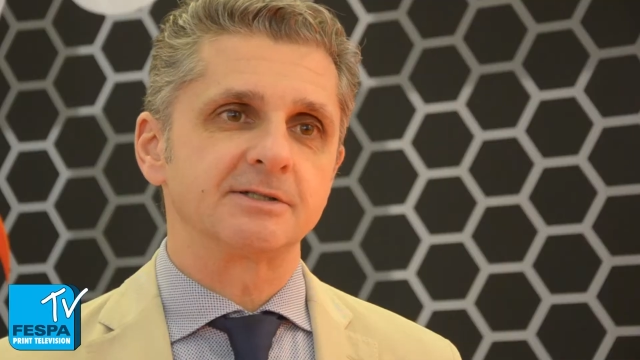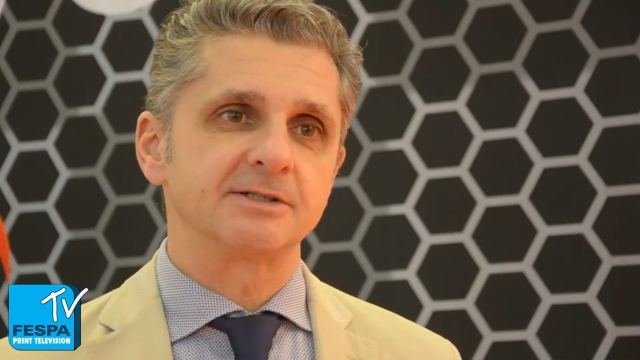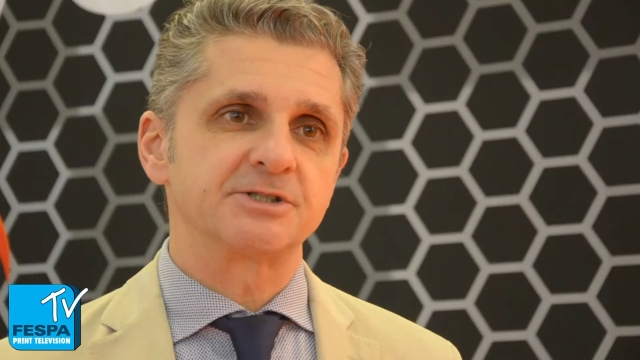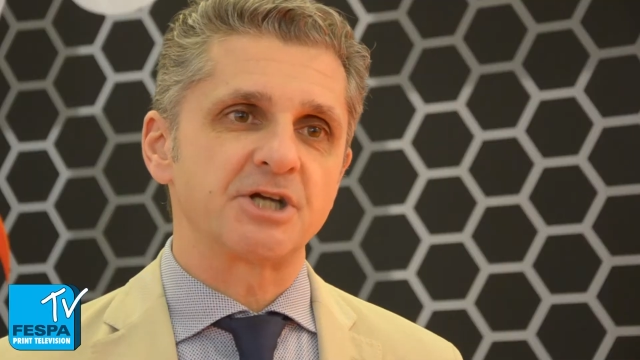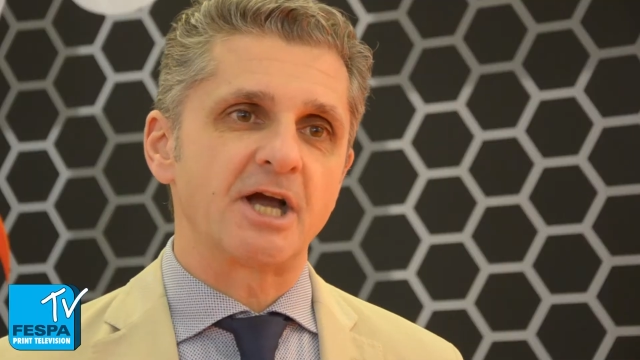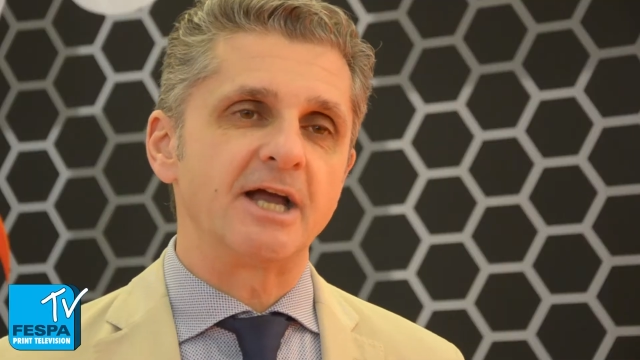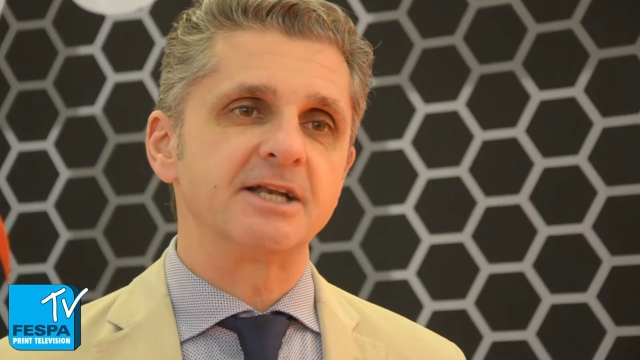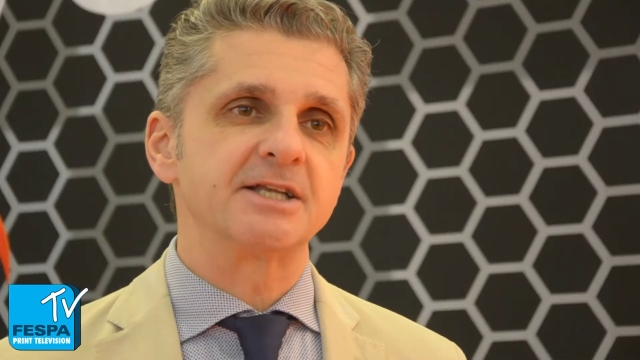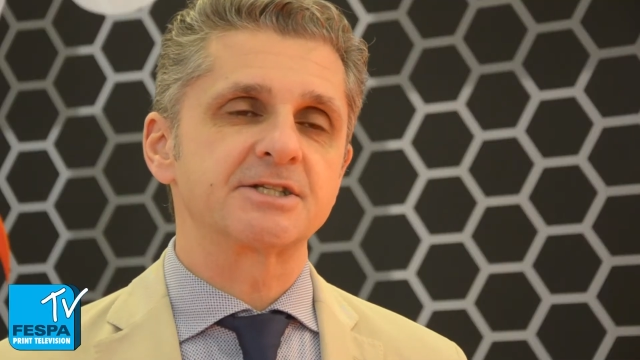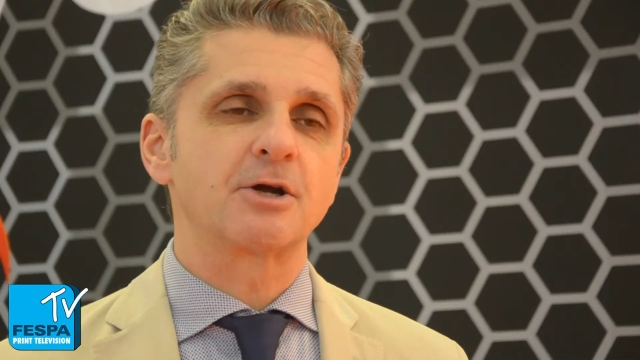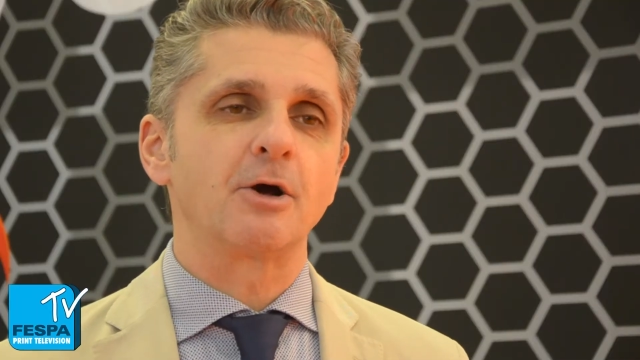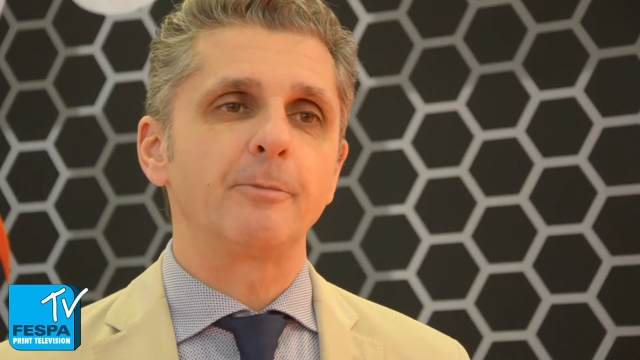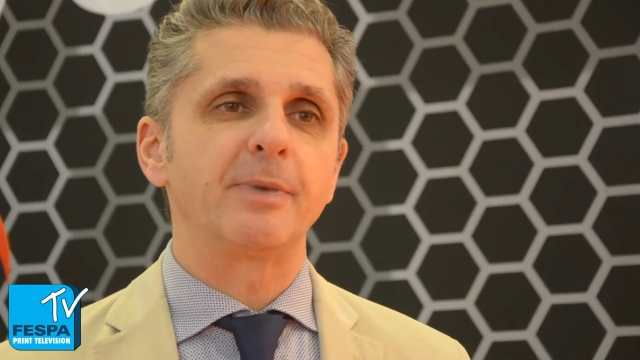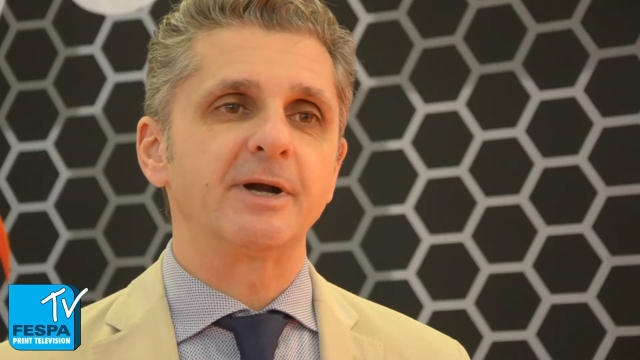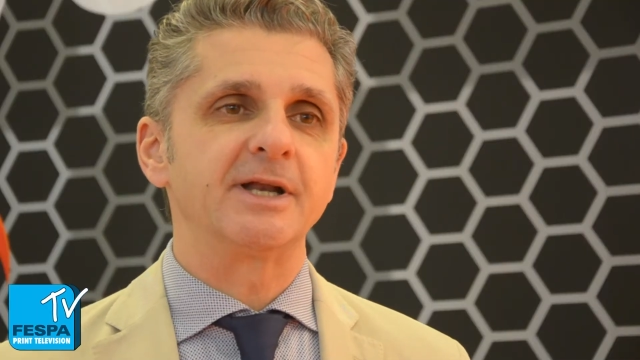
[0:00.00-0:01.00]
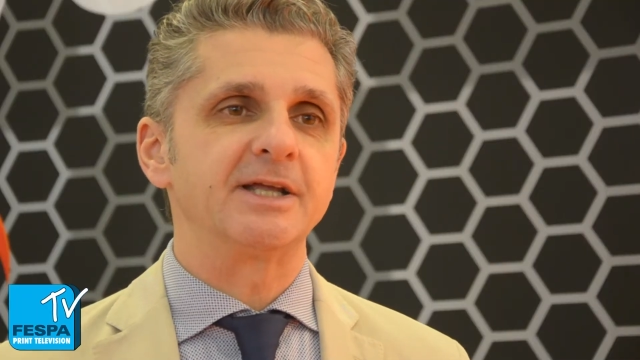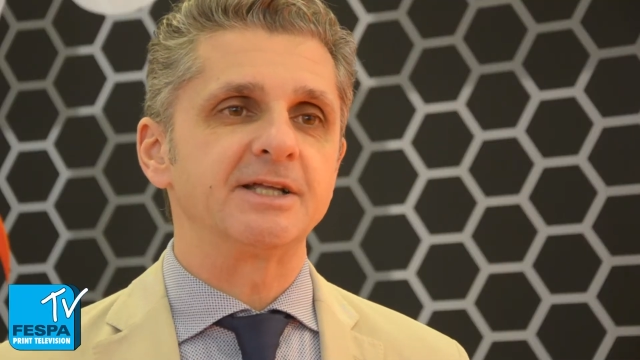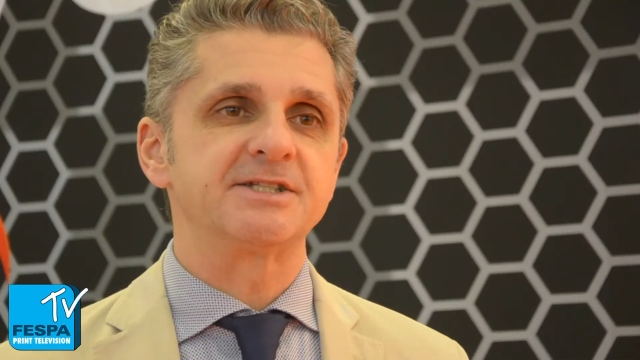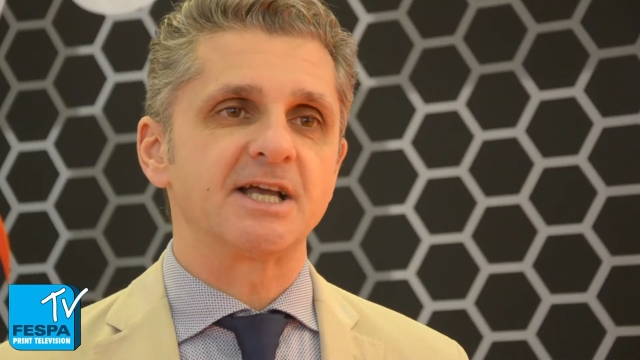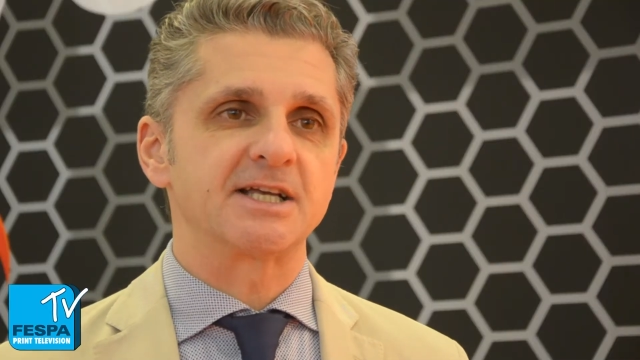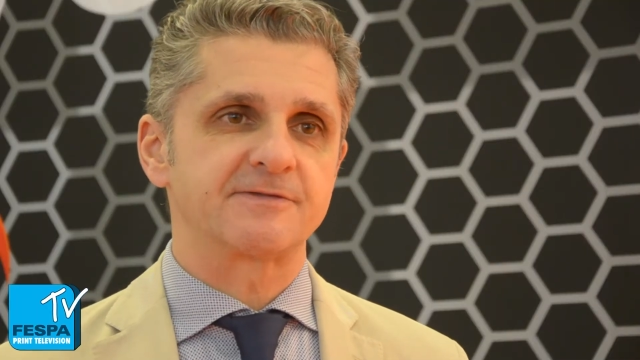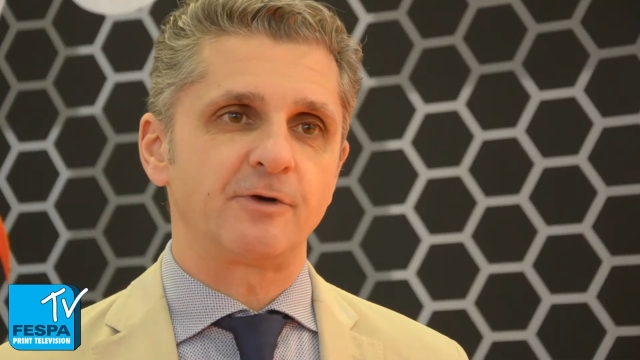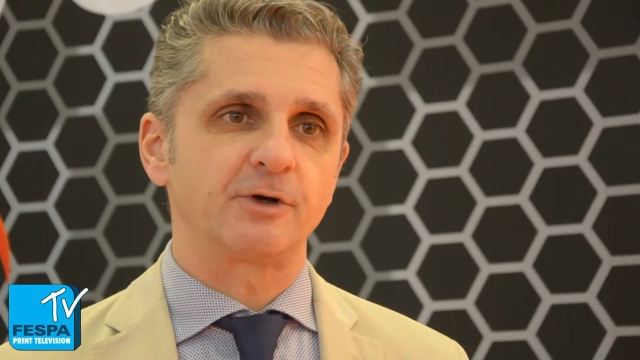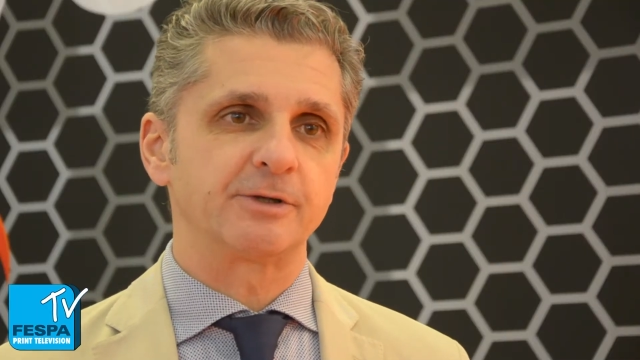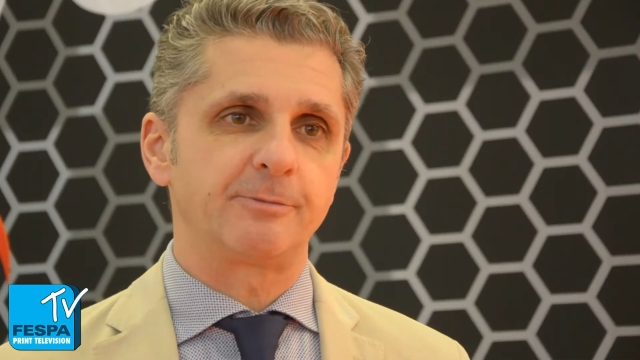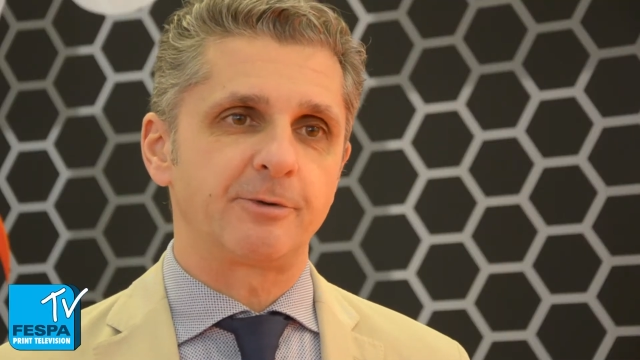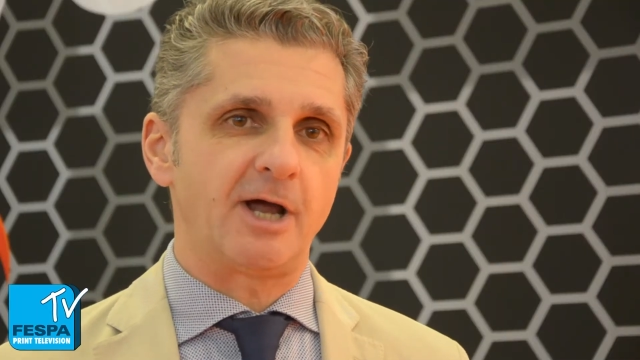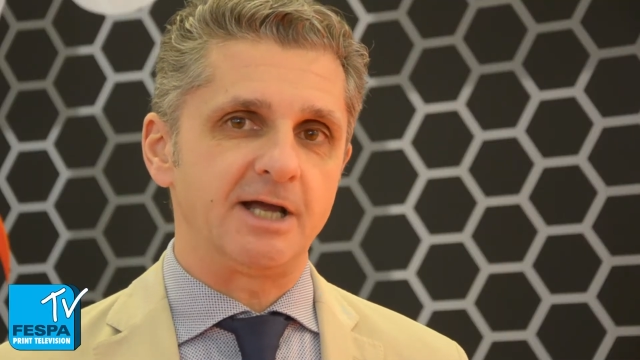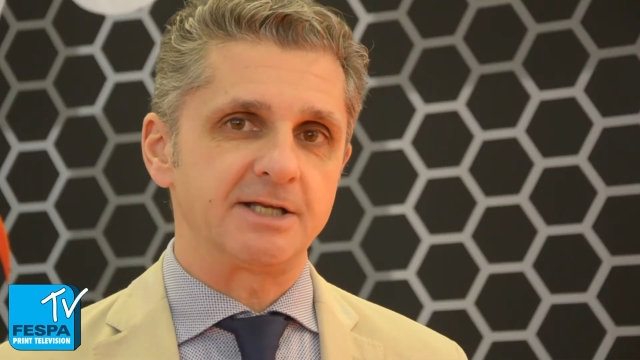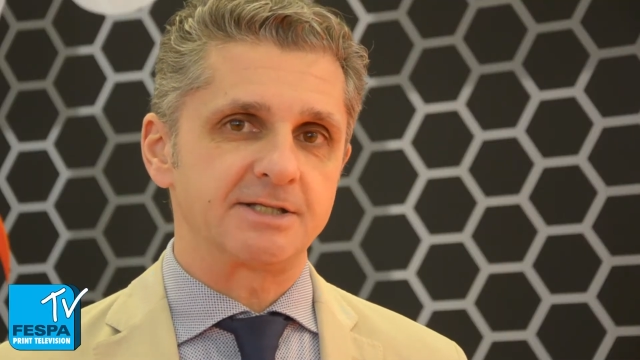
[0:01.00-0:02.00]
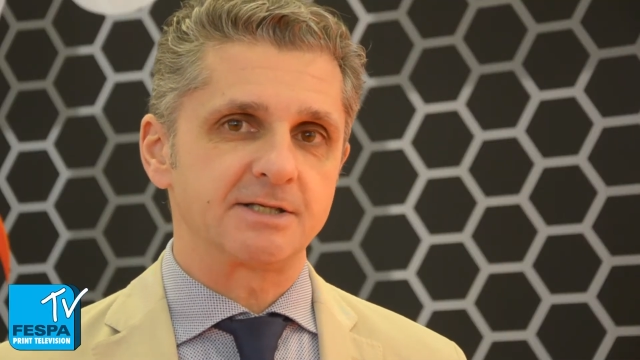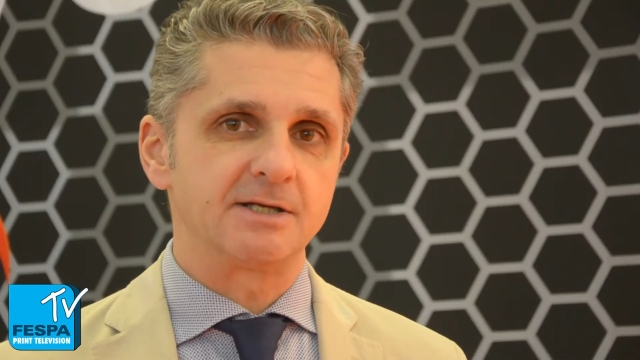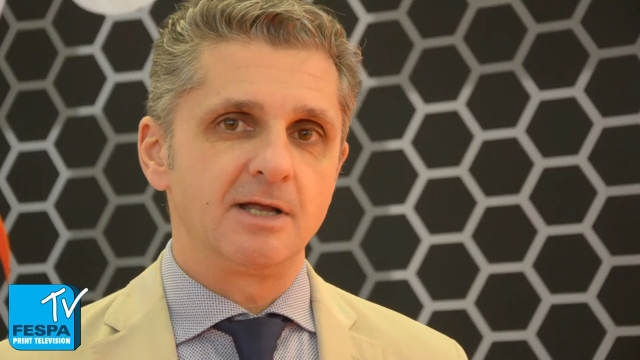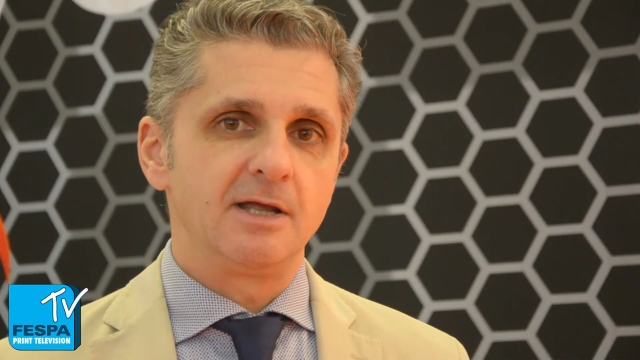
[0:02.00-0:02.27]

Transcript: Chinese company just for the price.